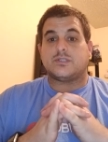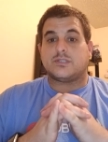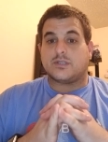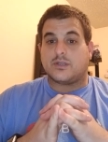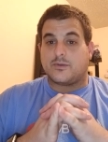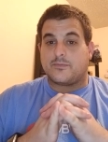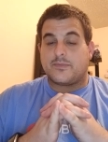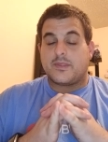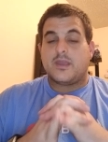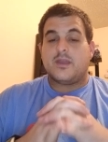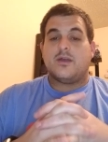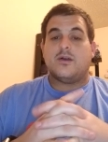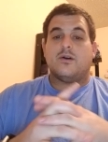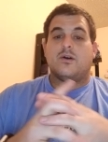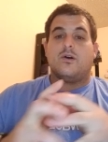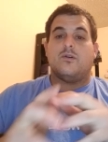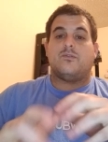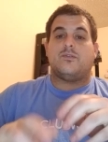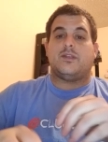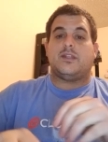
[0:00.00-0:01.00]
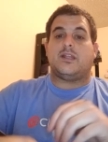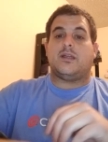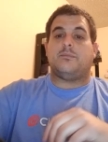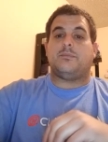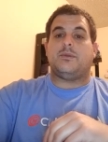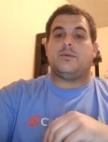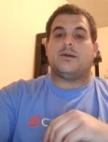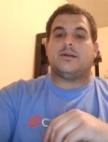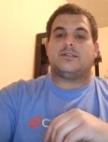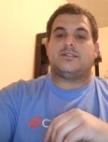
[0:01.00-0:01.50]
so hopefully it'll
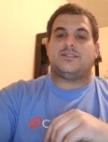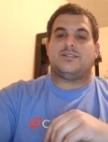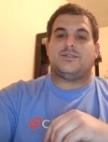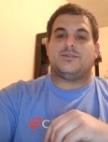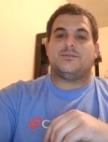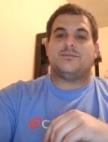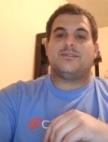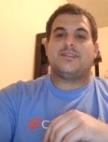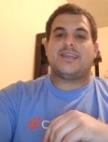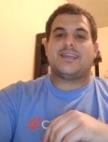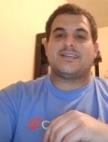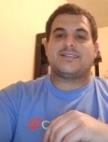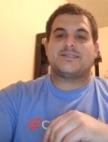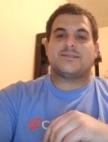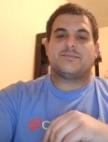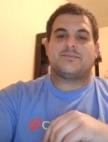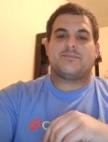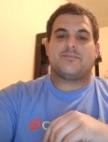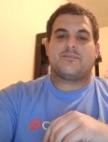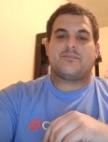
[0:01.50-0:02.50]
help you out too. Thanks.